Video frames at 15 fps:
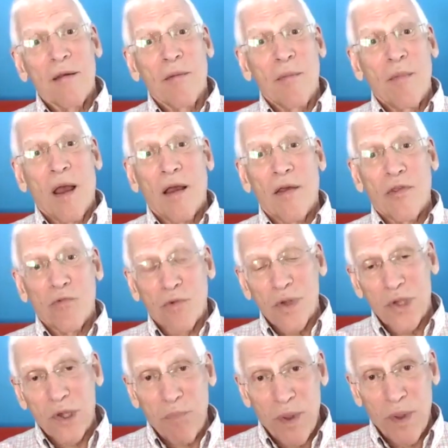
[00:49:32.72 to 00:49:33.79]

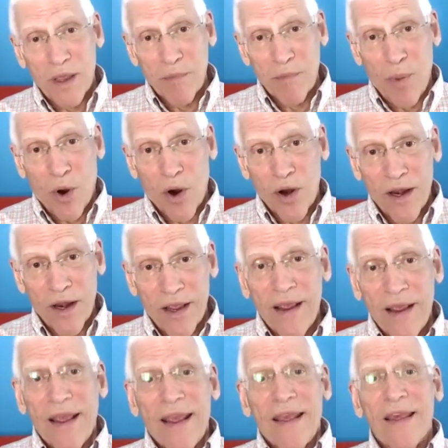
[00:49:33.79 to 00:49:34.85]
recipient party,
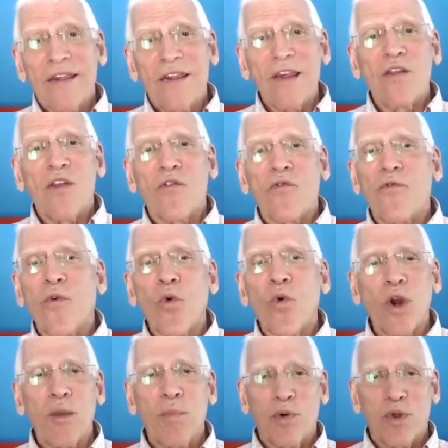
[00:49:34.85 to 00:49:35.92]
is in the
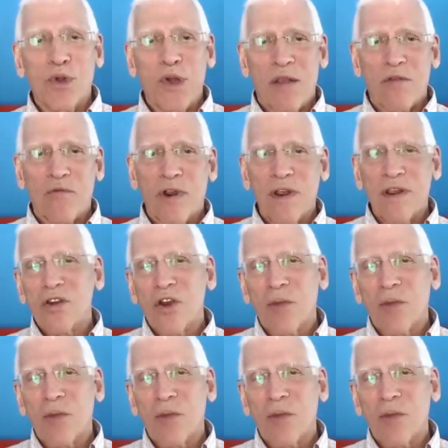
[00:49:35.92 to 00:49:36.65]
40% range,